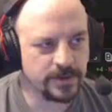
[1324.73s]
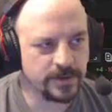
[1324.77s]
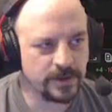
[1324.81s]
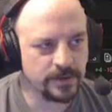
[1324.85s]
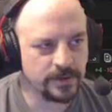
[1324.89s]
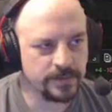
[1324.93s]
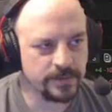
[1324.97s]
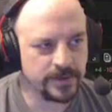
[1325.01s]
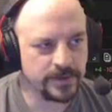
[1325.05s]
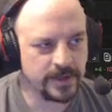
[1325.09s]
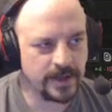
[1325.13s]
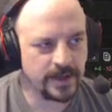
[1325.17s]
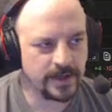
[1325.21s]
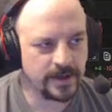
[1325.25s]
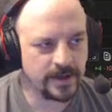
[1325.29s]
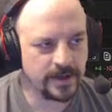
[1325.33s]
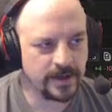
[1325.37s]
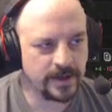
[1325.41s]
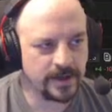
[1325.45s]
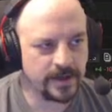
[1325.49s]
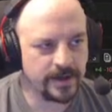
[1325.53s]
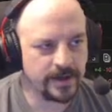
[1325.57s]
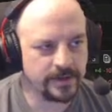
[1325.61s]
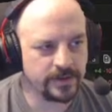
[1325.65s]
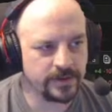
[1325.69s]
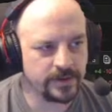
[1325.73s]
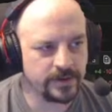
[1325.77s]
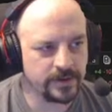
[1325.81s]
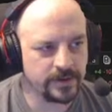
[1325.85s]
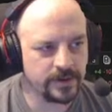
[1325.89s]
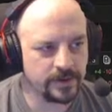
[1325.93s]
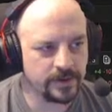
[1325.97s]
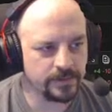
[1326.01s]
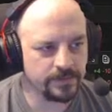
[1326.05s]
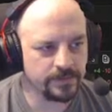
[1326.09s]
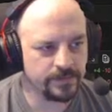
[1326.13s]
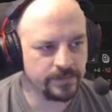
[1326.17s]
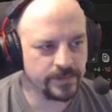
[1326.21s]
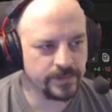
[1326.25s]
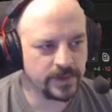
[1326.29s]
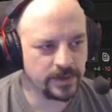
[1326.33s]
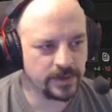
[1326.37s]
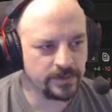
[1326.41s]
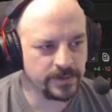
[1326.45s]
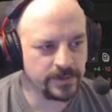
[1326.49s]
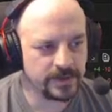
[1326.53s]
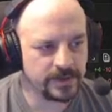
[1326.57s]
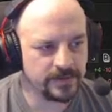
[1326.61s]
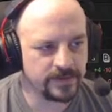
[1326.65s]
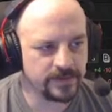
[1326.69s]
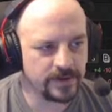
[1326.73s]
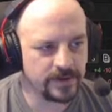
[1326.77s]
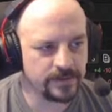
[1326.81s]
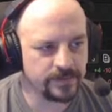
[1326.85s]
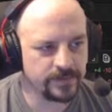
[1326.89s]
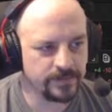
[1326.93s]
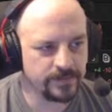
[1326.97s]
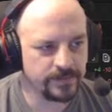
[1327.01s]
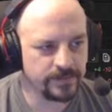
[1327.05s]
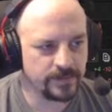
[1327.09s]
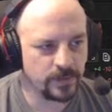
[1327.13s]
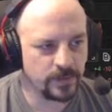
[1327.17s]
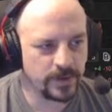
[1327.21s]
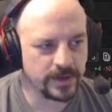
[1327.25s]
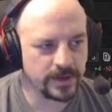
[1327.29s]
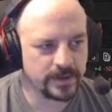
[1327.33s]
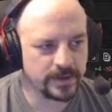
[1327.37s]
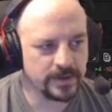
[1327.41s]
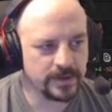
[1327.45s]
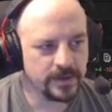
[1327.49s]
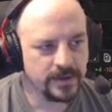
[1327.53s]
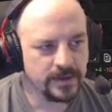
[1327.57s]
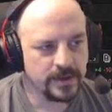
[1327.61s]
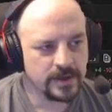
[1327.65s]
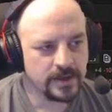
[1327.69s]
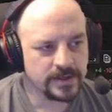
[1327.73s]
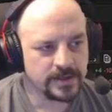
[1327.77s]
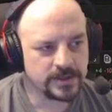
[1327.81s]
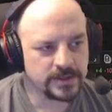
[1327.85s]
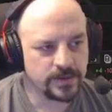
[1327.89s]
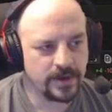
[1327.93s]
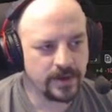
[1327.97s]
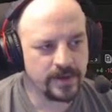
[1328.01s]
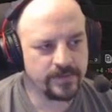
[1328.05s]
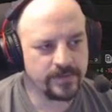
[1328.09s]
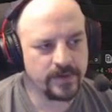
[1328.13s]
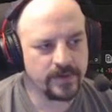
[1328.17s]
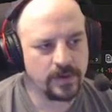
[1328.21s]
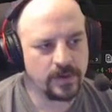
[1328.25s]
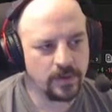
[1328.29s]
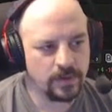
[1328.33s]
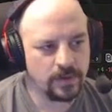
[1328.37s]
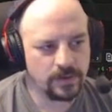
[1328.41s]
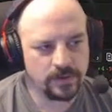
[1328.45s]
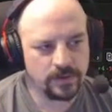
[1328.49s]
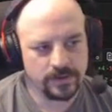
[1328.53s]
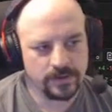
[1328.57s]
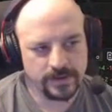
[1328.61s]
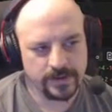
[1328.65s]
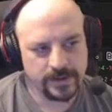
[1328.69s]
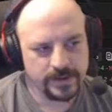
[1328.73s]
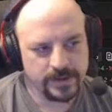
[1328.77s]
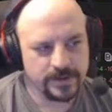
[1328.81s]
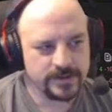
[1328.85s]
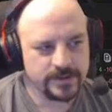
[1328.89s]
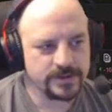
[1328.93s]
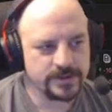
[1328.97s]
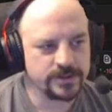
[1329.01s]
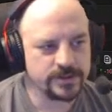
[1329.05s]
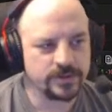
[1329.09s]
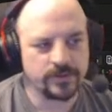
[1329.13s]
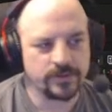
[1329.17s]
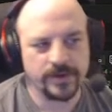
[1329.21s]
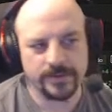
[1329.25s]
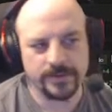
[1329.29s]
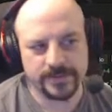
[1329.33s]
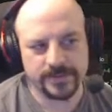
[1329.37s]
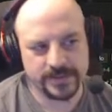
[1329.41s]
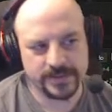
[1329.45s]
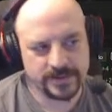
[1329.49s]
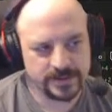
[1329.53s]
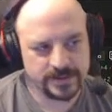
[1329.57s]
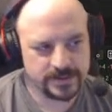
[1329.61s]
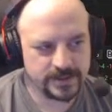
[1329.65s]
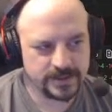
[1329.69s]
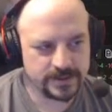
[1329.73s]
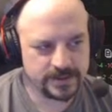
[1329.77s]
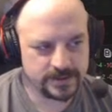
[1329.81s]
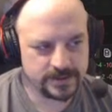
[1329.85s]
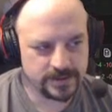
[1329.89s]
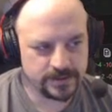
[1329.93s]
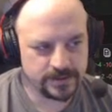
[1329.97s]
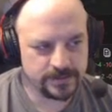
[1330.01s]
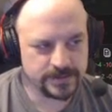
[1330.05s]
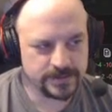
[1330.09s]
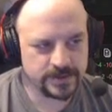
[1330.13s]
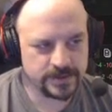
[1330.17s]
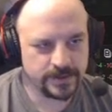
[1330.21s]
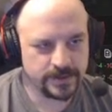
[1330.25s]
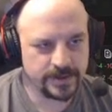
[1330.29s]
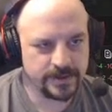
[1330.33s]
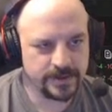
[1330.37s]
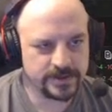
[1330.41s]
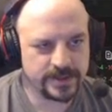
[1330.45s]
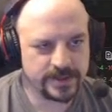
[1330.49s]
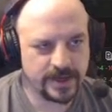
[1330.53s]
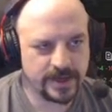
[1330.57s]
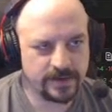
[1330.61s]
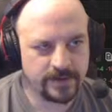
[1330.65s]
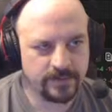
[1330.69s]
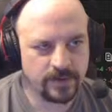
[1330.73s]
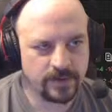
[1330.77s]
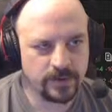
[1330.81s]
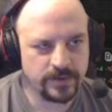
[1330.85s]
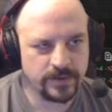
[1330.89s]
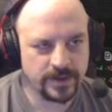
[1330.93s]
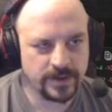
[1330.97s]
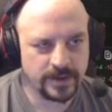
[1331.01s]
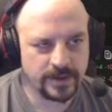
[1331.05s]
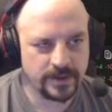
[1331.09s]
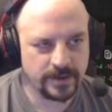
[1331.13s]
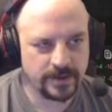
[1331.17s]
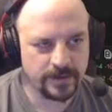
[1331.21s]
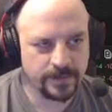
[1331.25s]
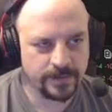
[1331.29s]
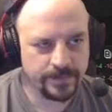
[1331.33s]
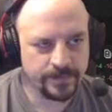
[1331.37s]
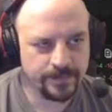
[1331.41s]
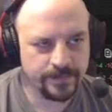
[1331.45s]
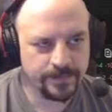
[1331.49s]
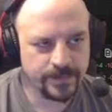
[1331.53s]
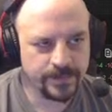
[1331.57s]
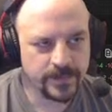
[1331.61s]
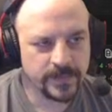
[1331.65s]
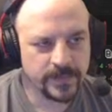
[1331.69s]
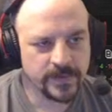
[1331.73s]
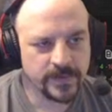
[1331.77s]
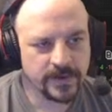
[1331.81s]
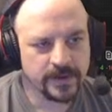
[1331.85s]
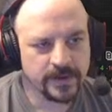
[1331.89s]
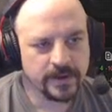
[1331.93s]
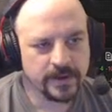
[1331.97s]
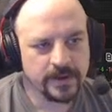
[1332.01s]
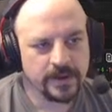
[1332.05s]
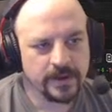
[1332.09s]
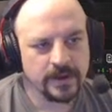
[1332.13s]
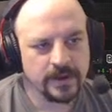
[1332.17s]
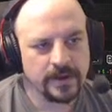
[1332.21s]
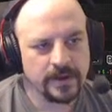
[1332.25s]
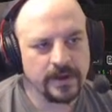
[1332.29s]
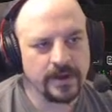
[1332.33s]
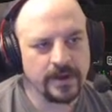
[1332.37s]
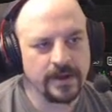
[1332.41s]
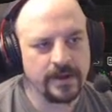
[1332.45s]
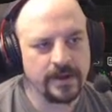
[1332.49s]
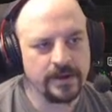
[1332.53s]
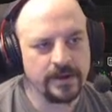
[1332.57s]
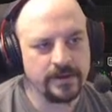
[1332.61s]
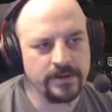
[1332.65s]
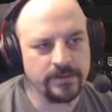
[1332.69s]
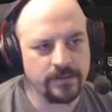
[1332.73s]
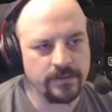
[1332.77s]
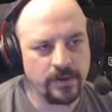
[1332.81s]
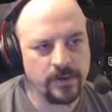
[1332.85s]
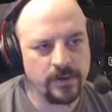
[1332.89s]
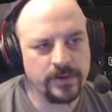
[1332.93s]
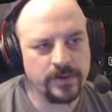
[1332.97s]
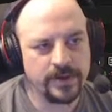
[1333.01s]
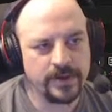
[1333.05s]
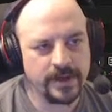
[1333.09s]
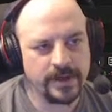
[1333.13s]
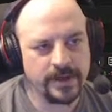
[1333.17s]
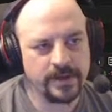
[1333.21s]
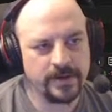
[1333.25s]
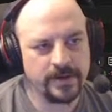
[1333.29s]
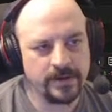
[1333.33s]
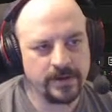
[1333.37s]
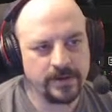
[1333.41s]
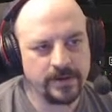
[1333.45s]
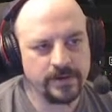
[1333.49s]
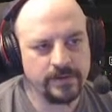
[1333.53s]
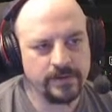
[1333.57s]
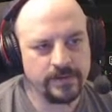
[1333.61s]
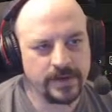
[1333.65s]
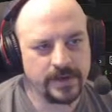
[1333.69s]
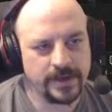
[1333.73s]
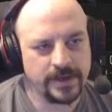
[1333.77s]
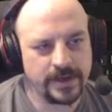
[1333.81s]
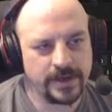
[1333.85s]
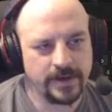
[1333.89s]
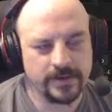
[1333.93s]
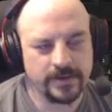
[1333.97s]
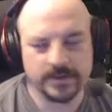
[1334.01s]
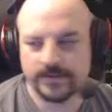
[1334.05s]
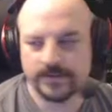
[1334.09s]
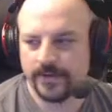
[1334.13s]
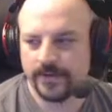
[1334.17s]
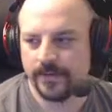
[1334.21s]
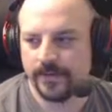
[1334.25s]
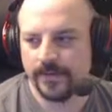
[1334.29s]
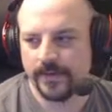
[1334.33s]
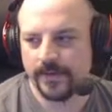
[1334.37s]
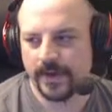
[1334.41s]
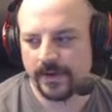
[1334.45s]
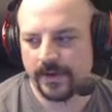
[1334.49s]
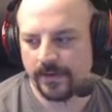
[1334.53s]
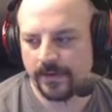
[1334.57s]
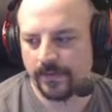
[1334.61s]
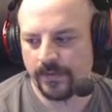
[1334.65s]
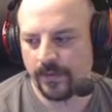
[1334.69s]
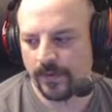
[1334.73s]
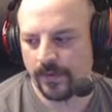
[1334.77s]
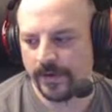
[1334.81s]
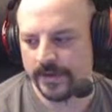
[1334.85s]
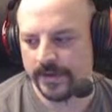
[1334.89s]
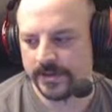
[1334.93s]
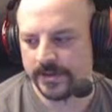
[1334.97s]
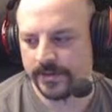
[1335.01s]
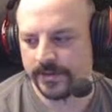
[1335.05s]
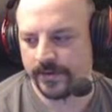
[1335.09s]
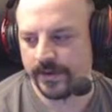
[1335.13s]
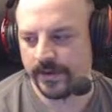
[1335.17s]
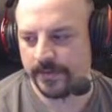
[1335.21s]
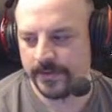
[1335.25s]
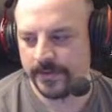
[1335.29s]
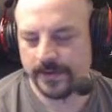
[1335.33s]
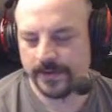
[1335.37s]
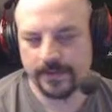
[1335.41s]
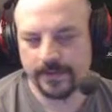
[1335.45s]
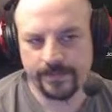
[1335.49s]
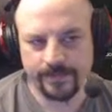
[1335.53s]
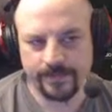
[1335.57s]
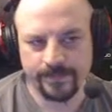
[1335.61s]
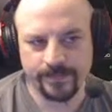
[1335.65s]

will help the AI and it'll help, you know, me develop quick. So I have a whole scripts system. So here's that rotator. And rotator inherits from an Aurora script.